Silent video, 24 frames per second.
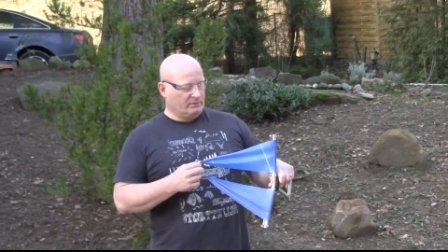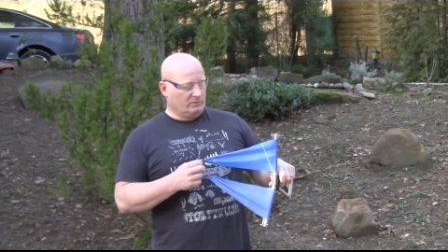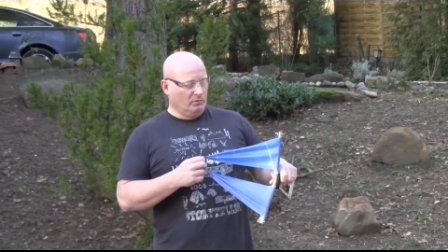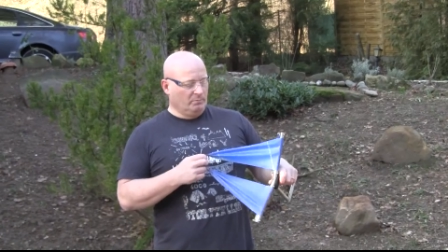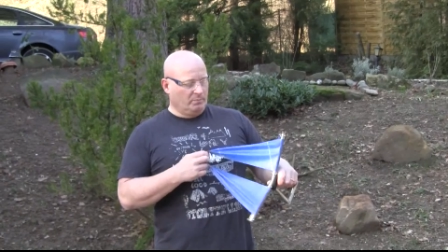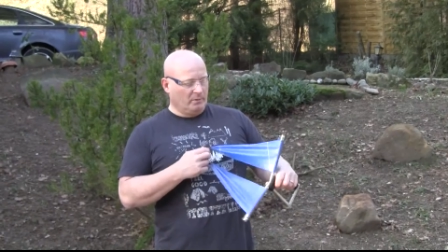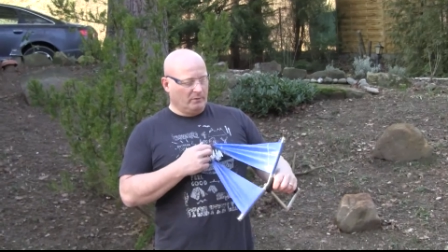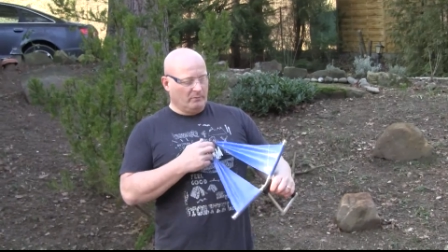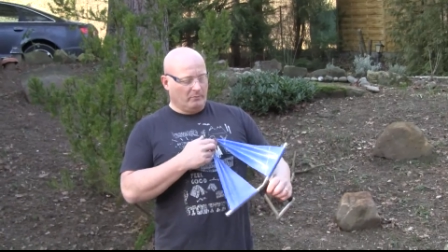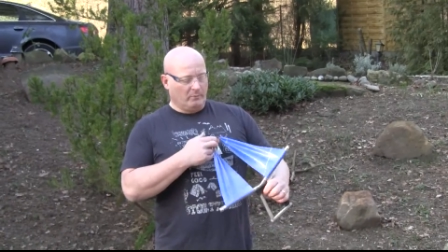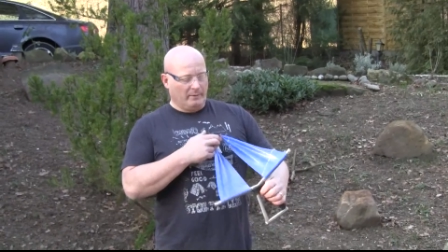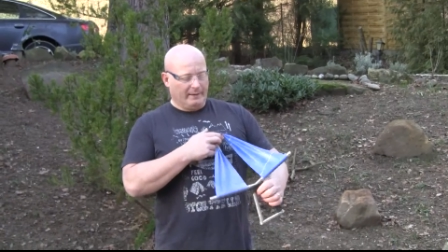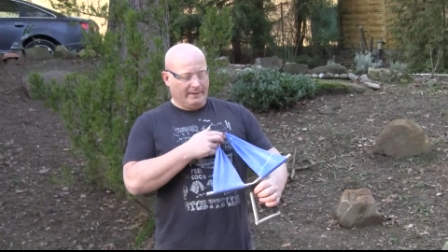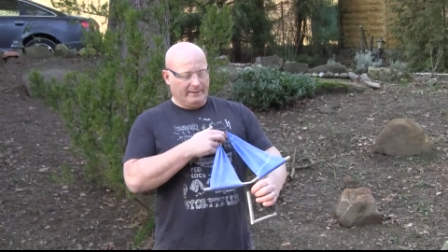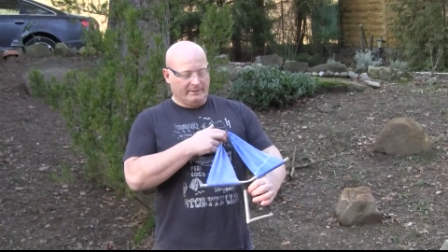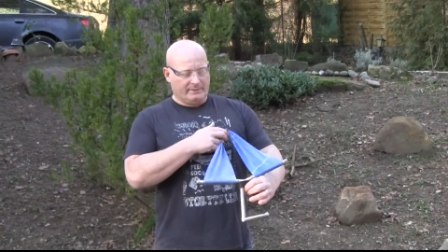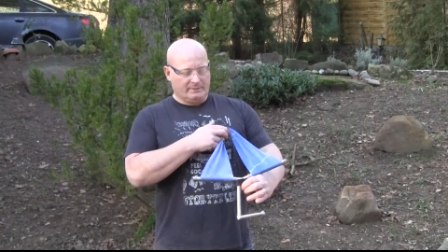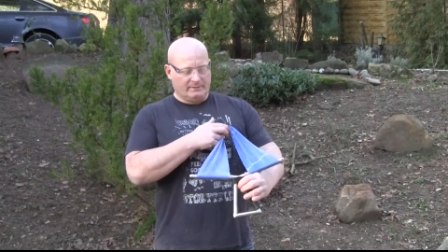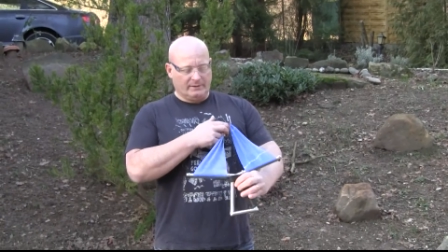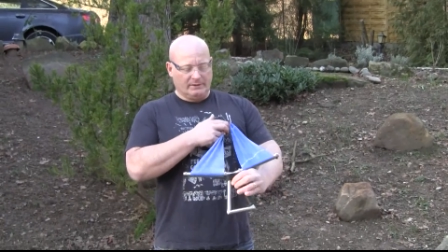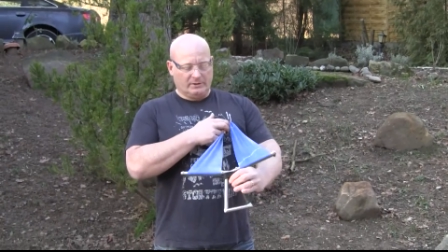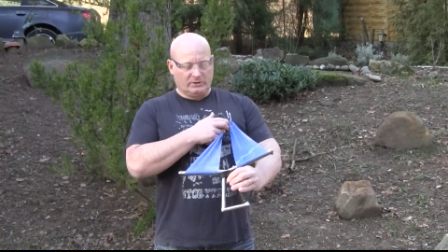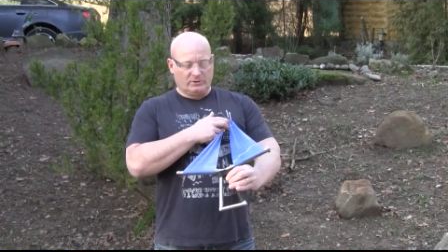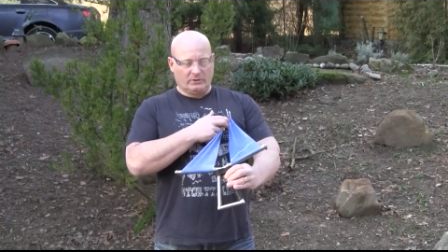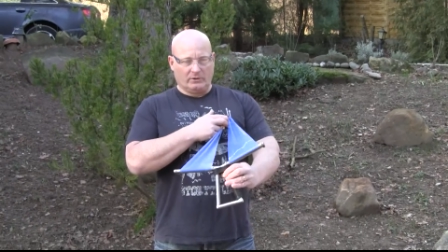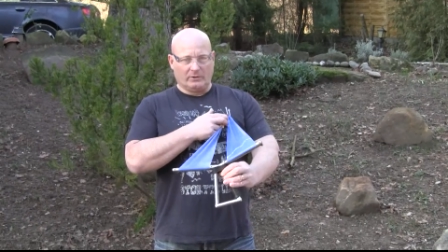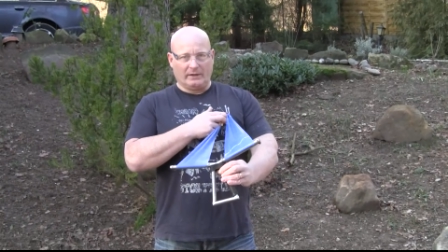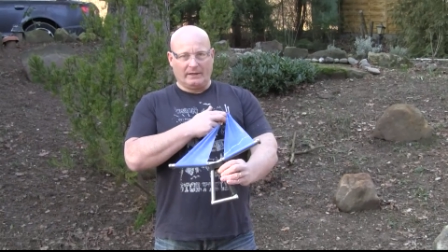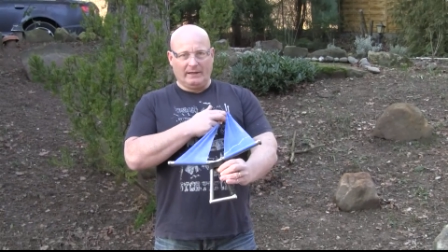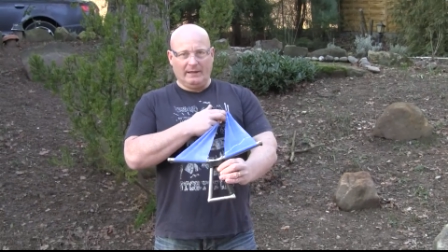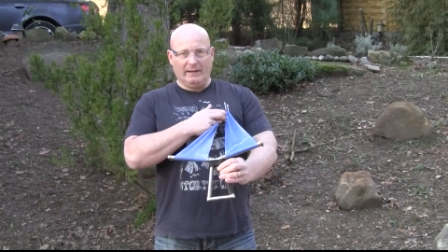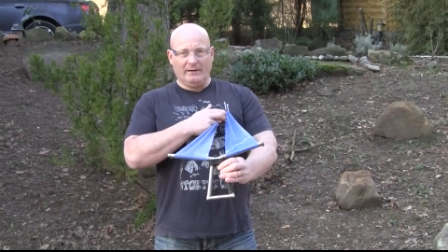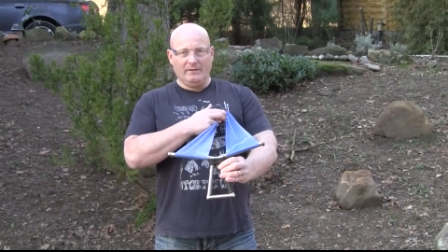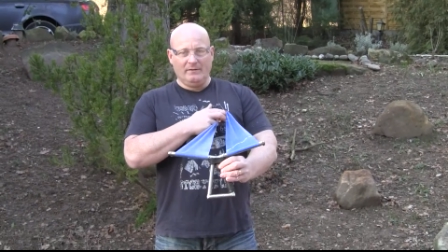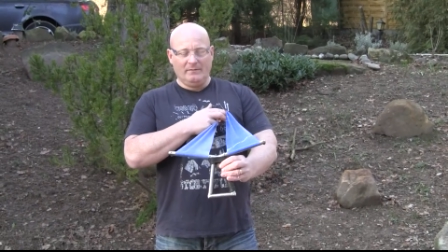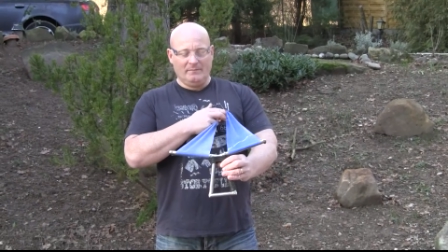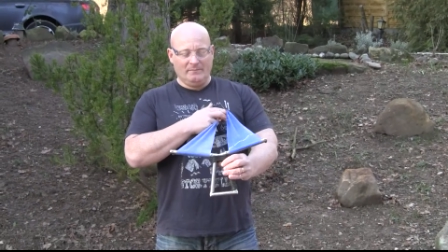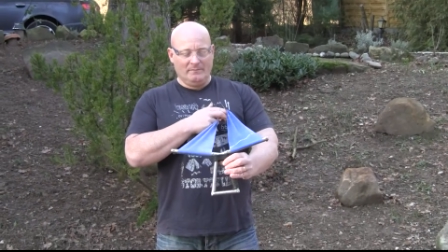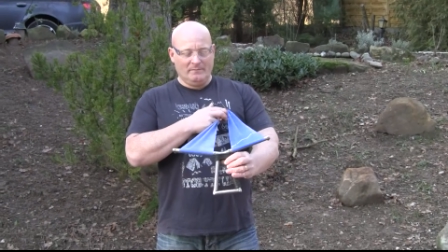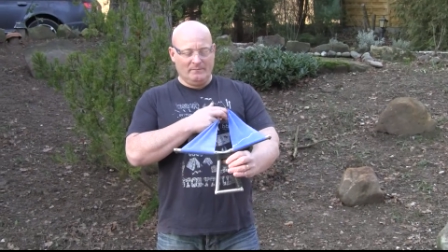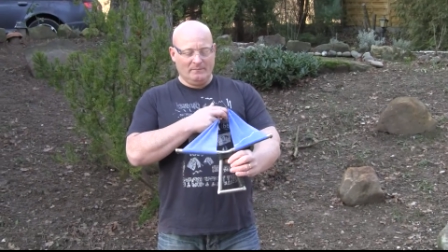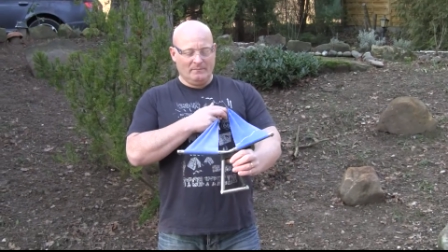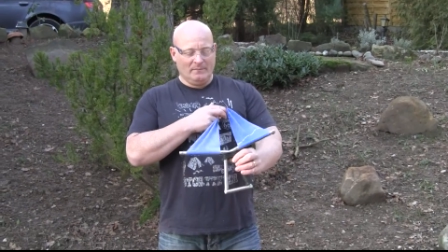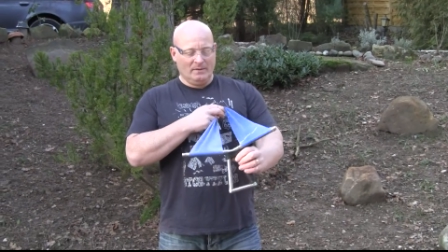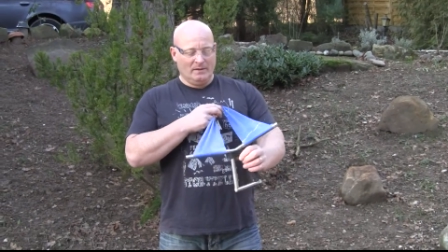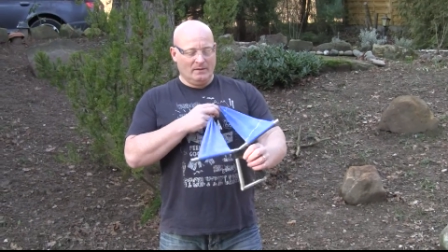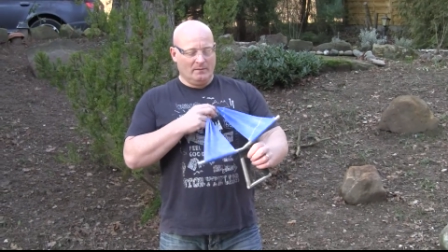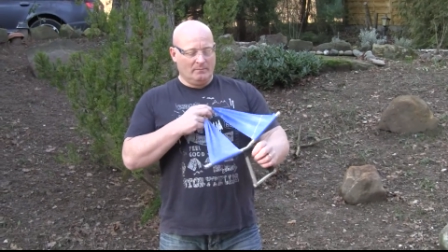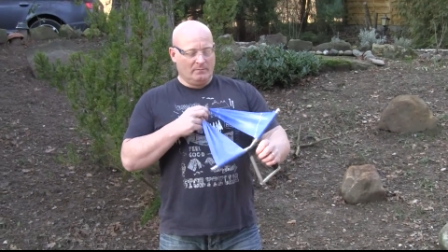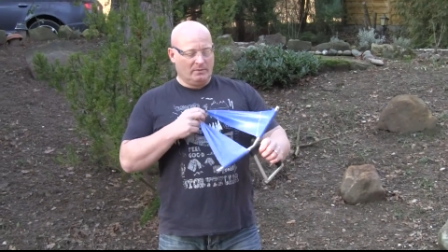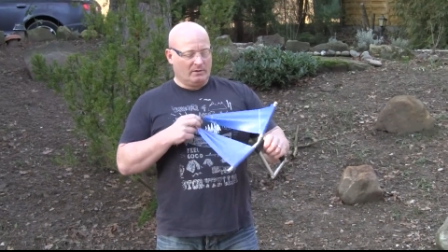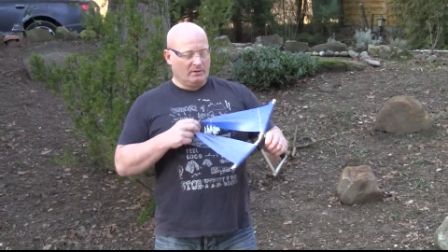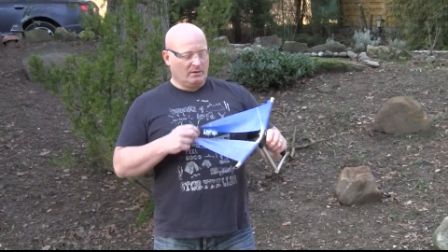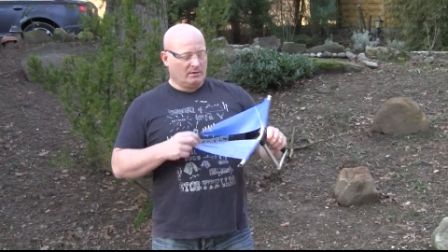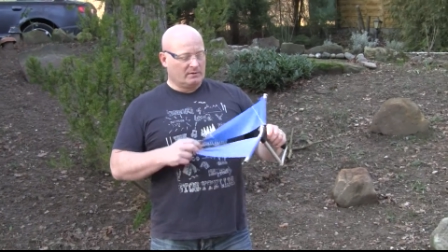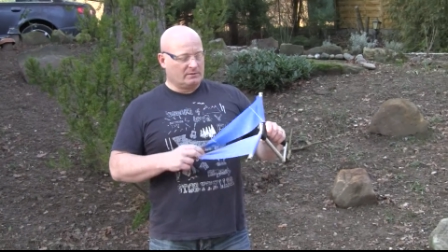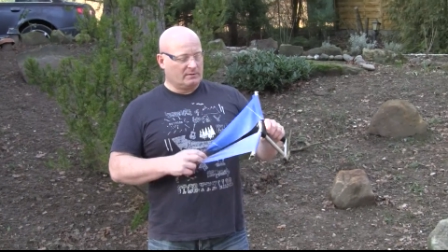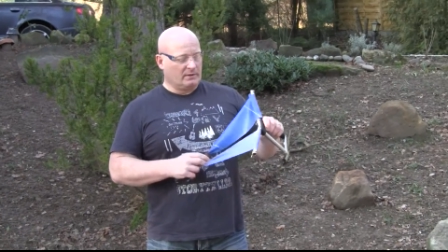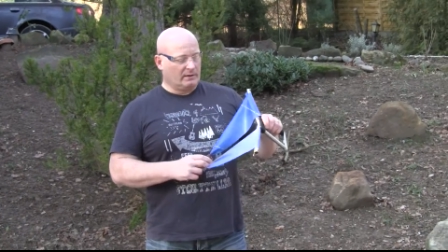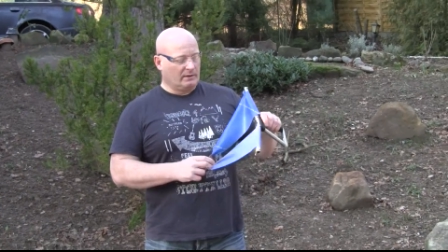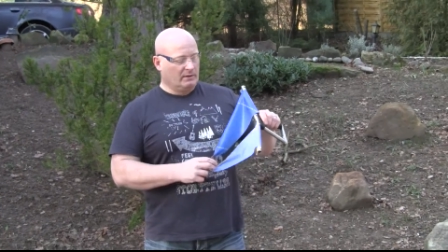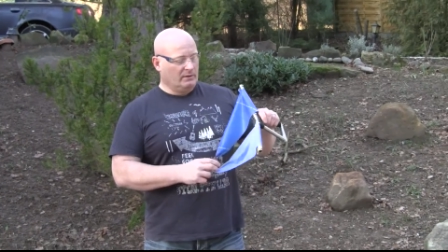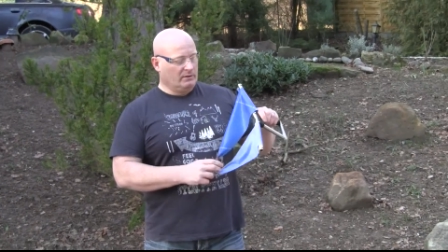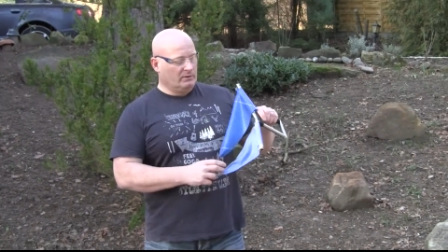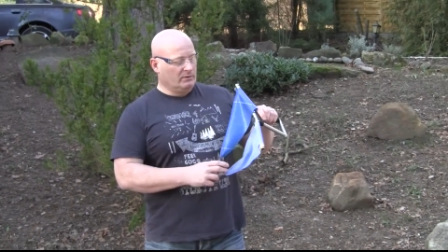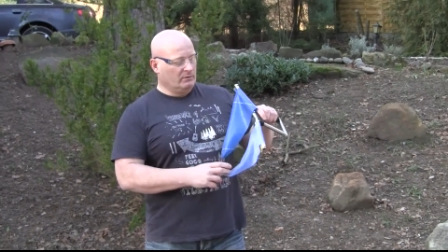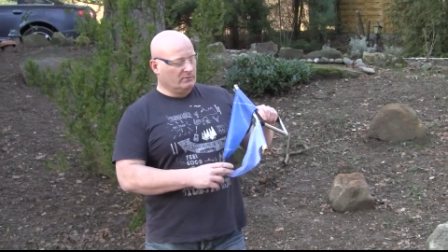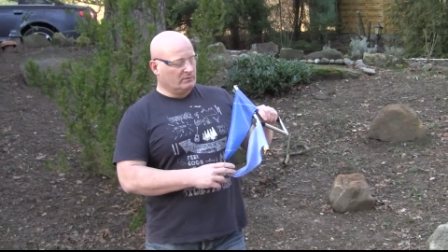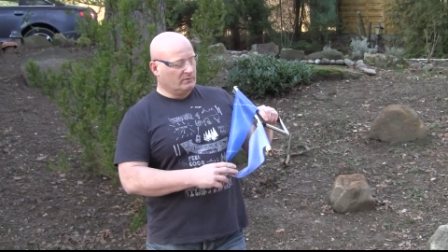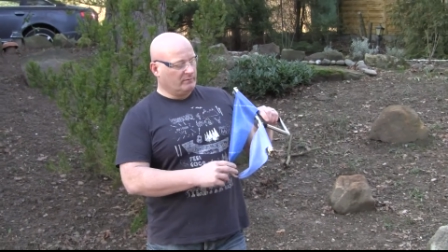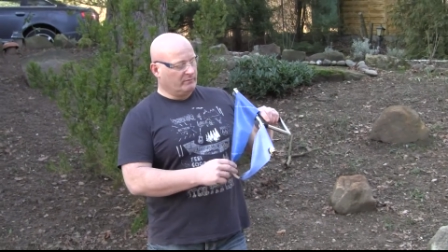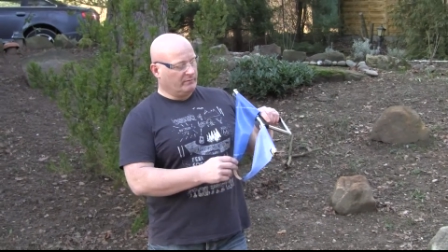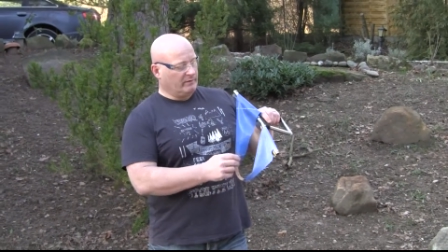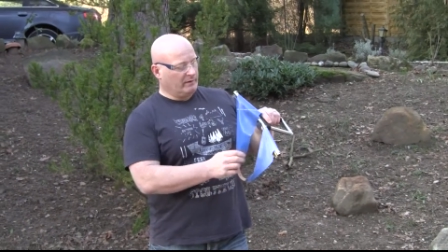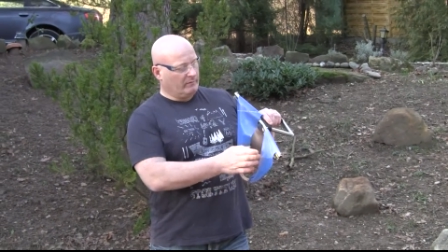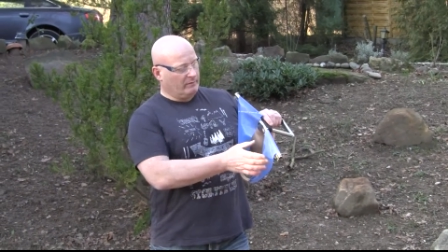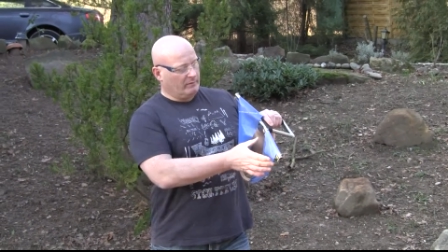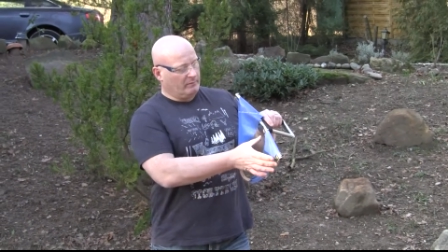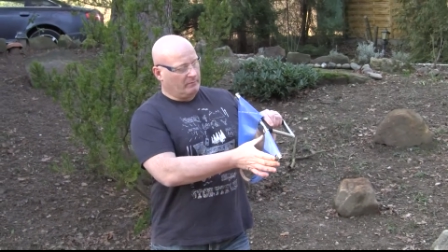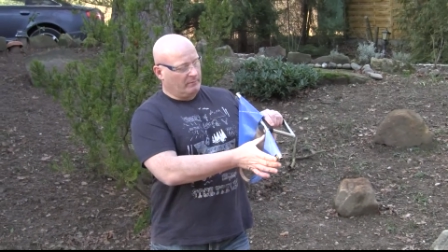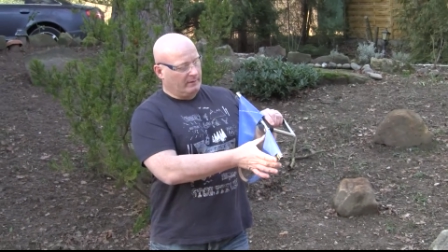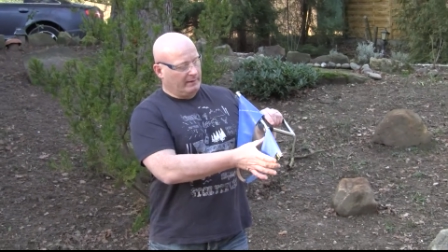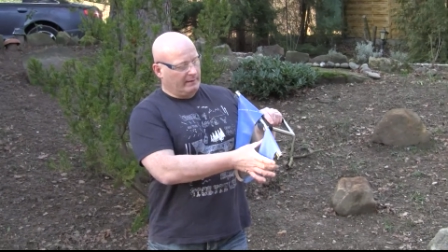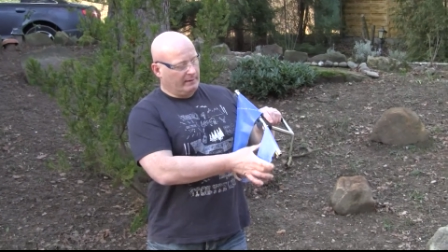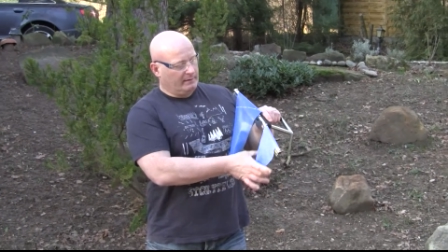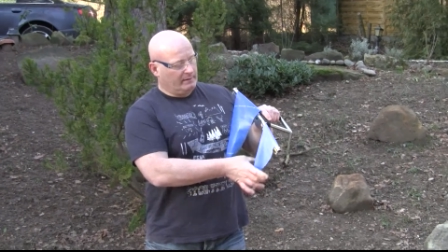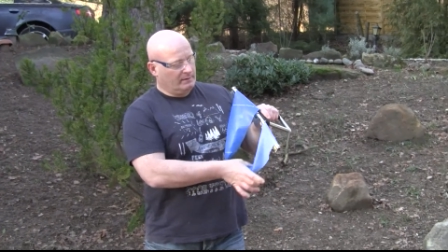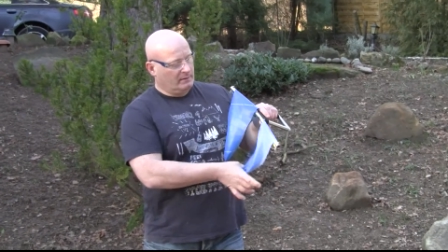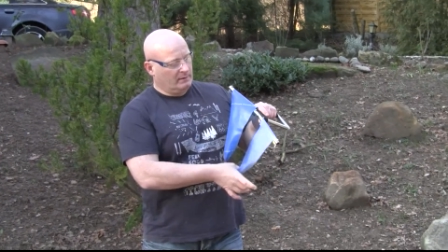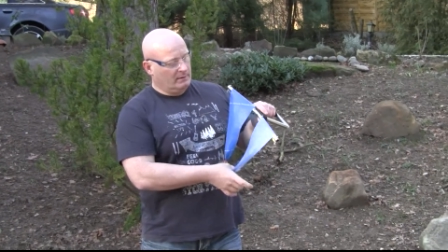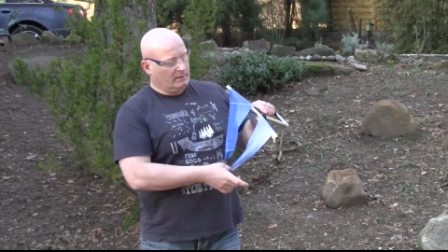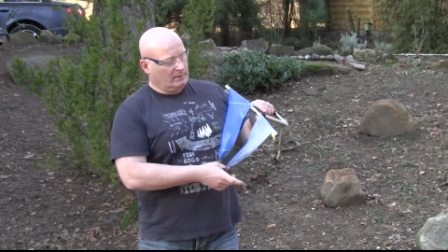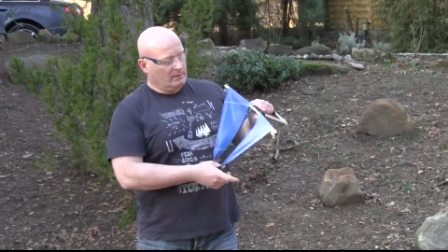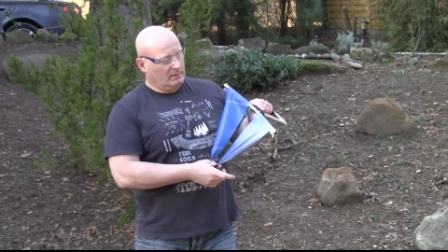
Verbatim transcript: super wide slingshot again, because I can use a very wide